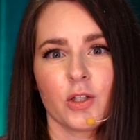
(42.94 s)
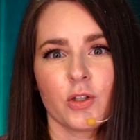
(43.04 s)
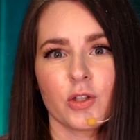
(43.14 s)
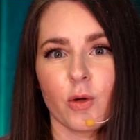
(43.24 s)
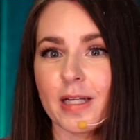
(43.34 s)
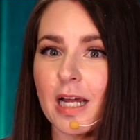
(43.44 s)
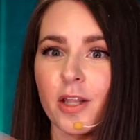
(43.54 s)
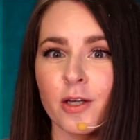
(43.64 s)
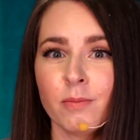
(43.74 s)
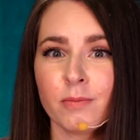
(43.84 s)
So I tell
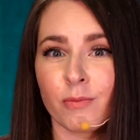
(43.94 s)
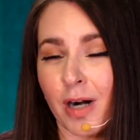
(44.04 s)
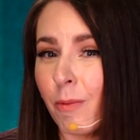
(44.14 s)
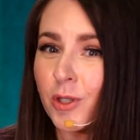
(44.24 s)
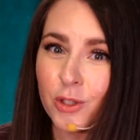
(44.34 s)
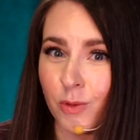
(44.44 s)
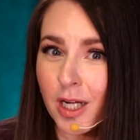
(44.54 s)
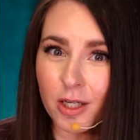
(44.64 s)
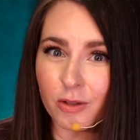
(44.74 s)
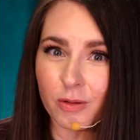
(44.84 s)
them, write what you
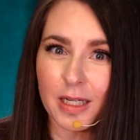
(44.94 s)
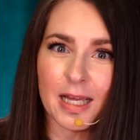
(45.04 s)
know.